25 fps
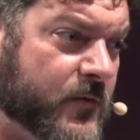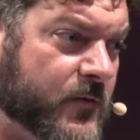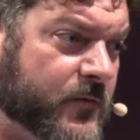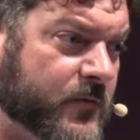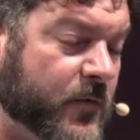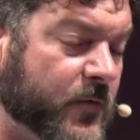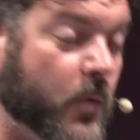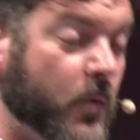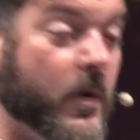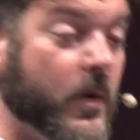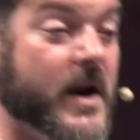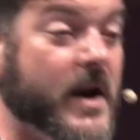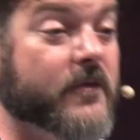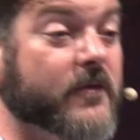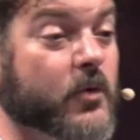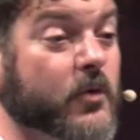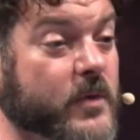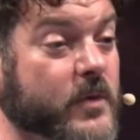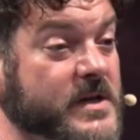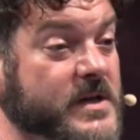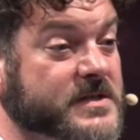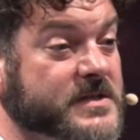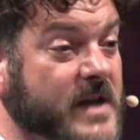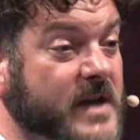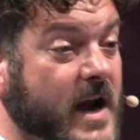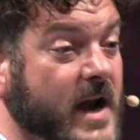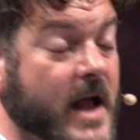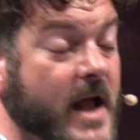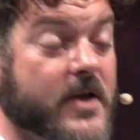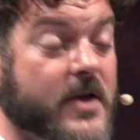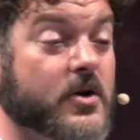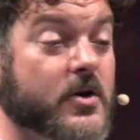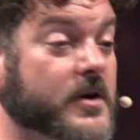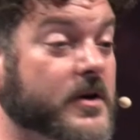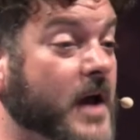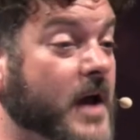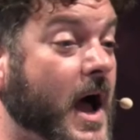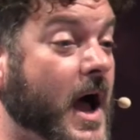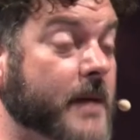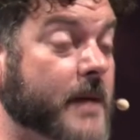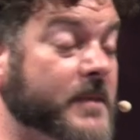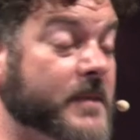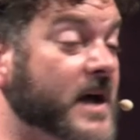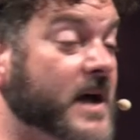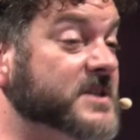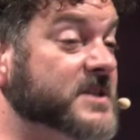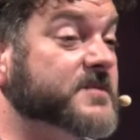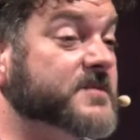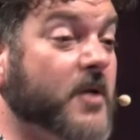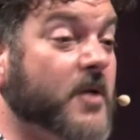for whatever reason, and I'm
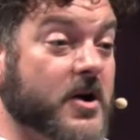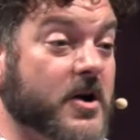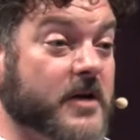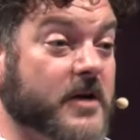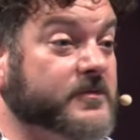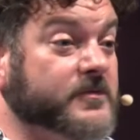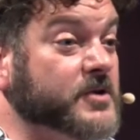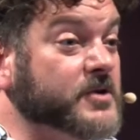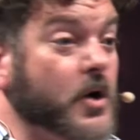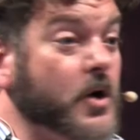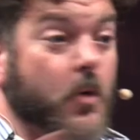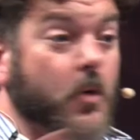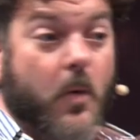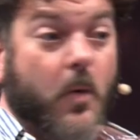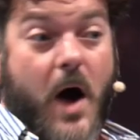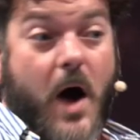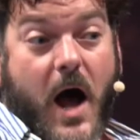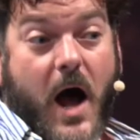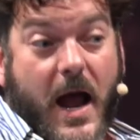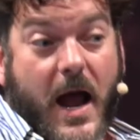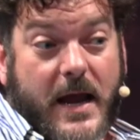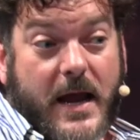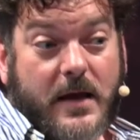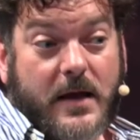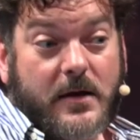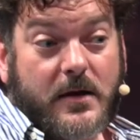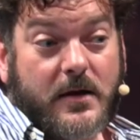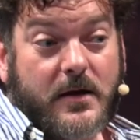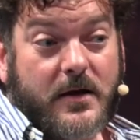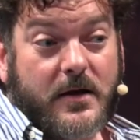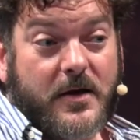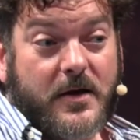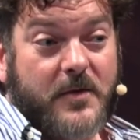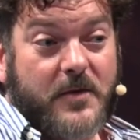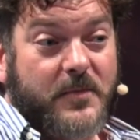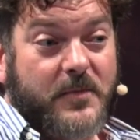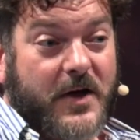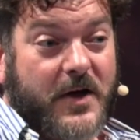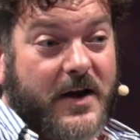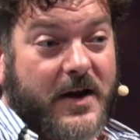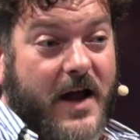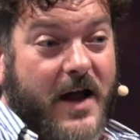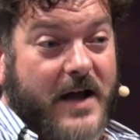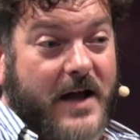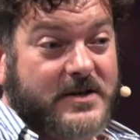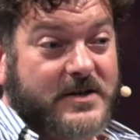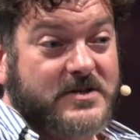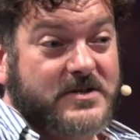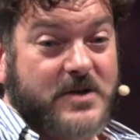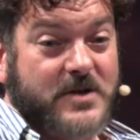not smart enough to know why, but
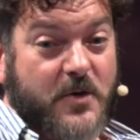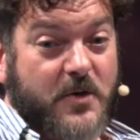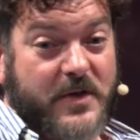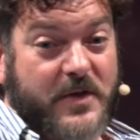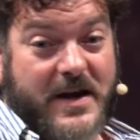I just know that